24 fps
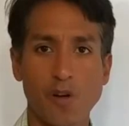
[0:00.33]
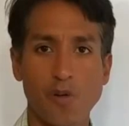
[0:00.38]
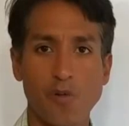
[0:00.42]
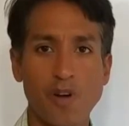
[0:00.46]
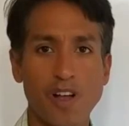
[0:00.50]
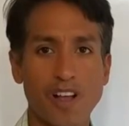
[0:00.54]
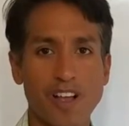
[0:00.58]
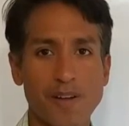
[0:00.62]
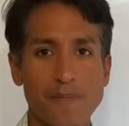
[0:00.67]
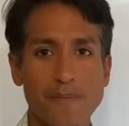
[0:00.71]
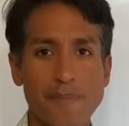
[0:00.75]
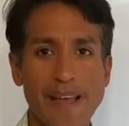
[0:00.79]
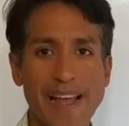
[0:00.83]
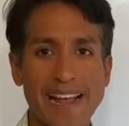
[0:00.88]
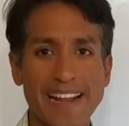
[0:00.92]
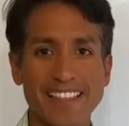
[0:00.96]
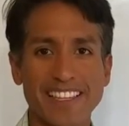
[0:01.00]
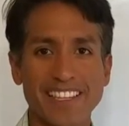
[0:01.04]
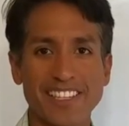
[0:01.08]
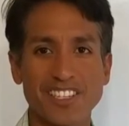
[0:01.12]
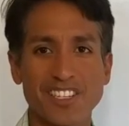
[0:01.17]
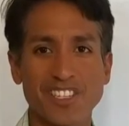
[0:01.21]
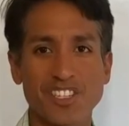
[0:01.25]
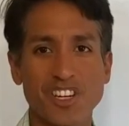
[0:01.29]
Welcome back,
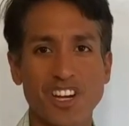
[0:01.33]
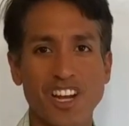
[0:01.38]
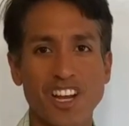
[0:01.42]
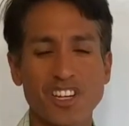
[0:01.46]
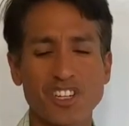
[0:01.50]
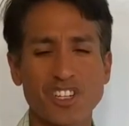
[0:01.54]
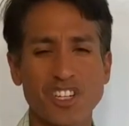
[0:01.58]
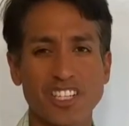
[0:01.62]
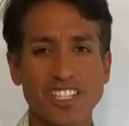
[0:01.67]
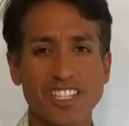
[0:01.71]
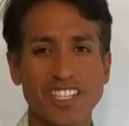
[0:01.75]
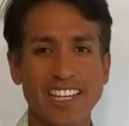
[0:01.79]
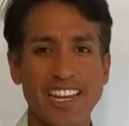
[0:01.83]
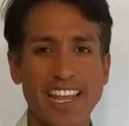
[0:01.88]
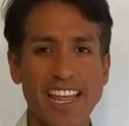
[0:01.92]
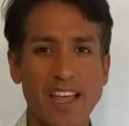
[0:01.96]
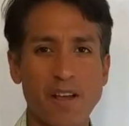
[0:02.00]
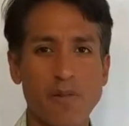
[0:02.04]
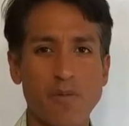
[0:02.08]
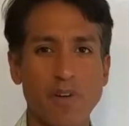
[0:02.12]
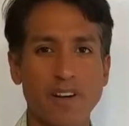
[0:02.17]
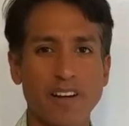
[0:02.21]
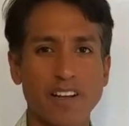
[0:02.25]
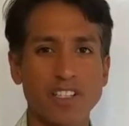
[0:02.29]
this is Josh, and today I
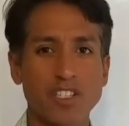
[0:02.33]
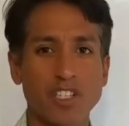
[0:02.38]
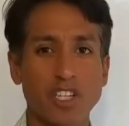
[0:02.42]
wanted